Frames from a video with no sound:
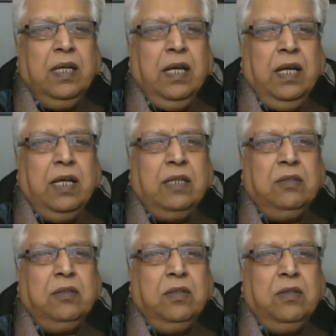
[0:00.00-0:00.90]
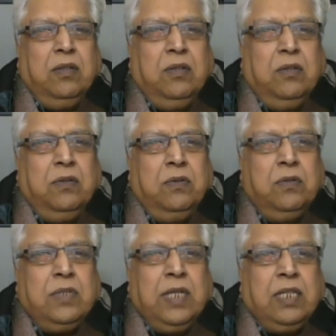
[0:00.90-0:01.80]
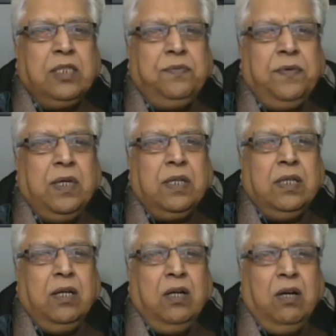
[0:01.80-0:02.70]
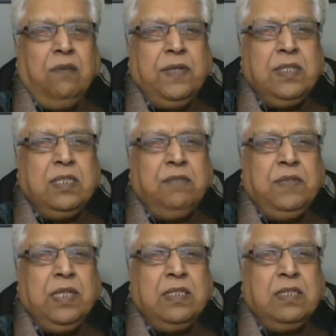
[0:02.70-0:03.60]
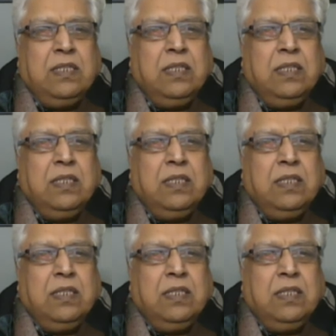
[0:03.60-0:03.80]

and O stands for offensiveness,